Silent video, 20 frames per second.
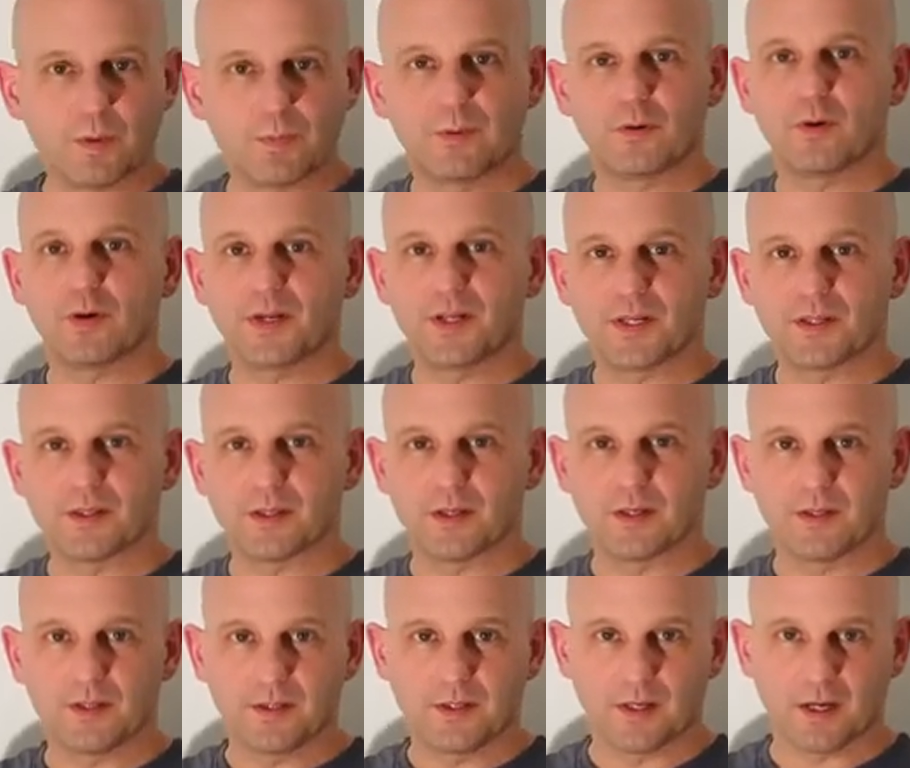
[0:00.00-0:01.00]
we put in
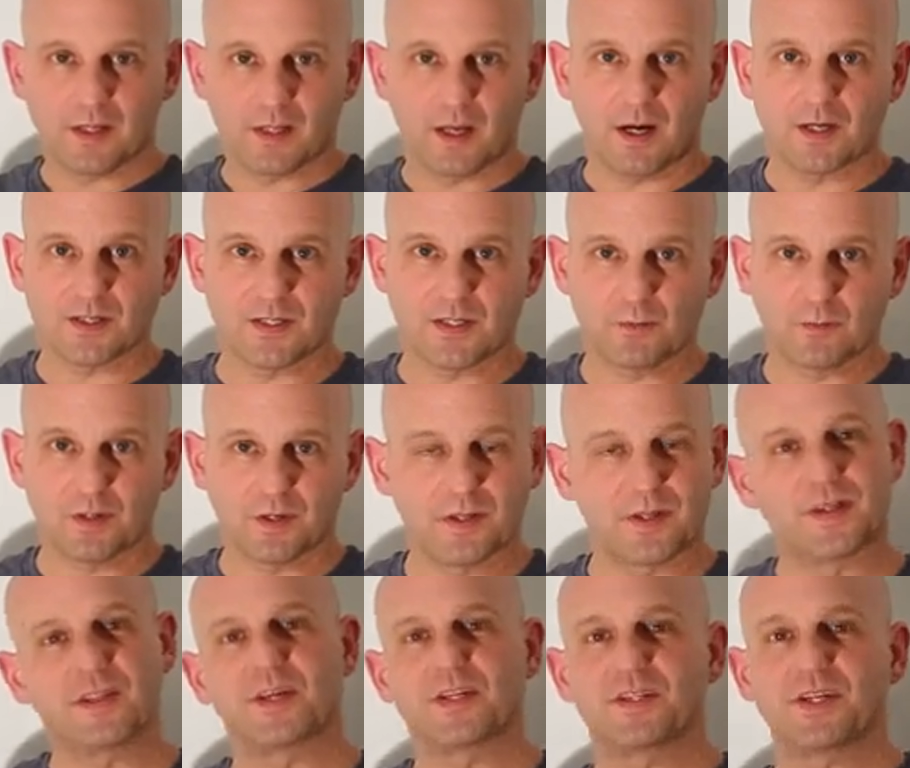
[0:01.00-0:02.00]
the, the closet, one
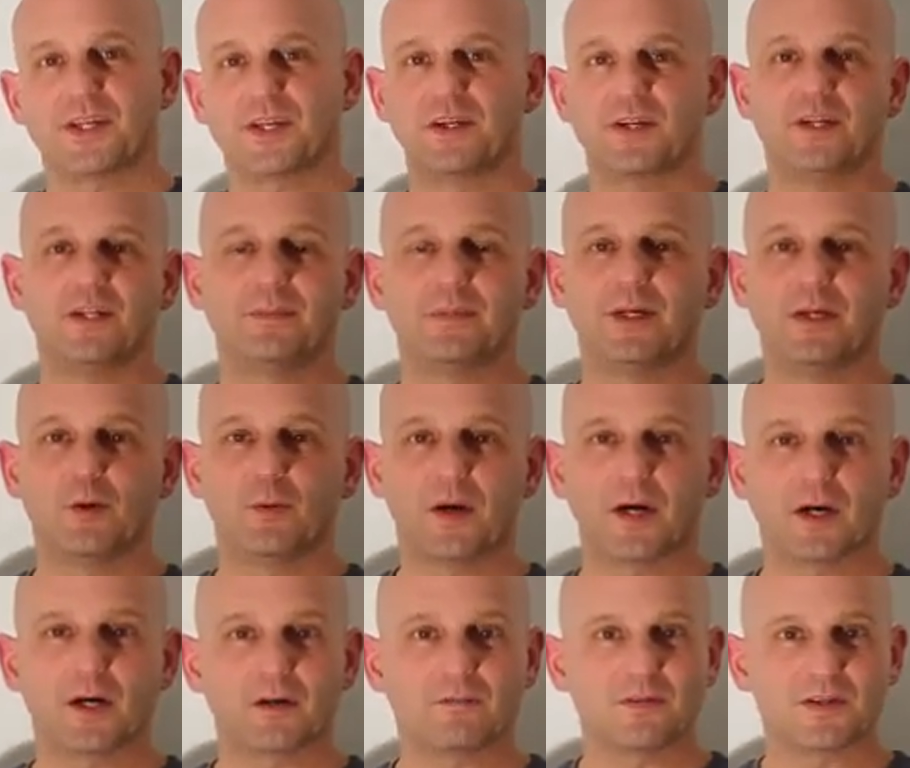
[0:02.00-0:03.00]
of the things that you need to be
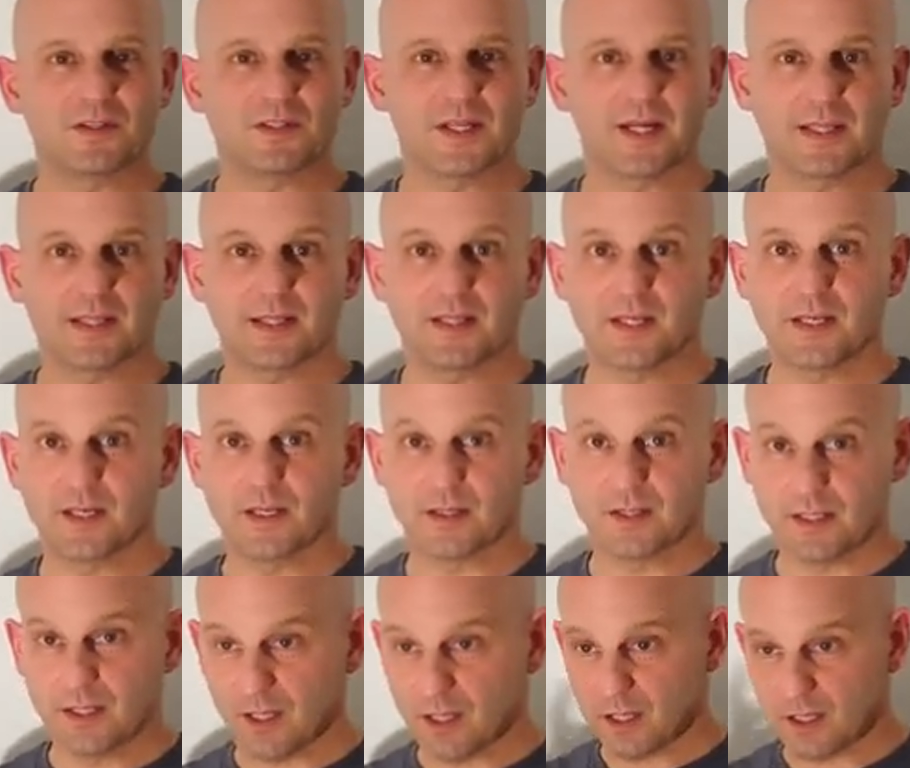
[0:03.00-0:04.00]
aware of is that
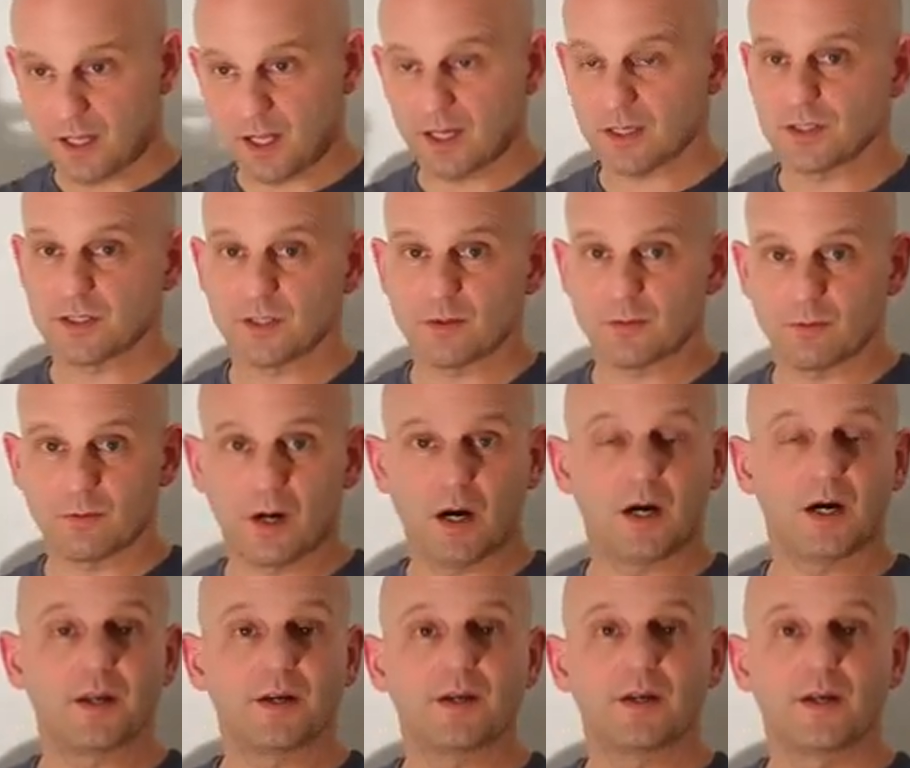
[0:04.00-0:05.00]
the, the closet
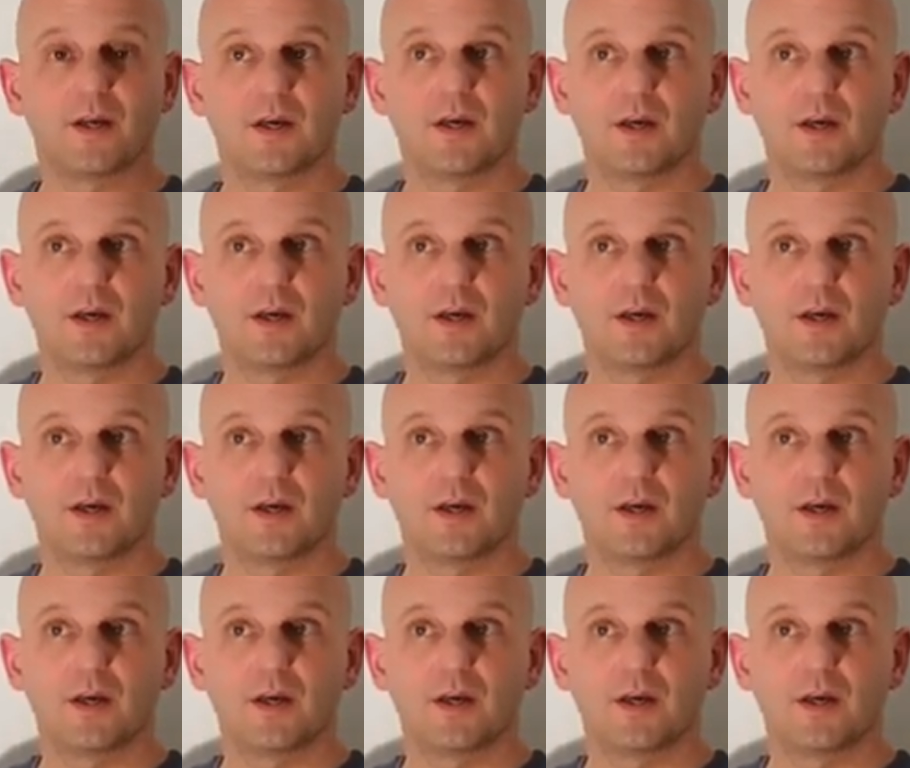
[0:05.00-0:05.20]
rod,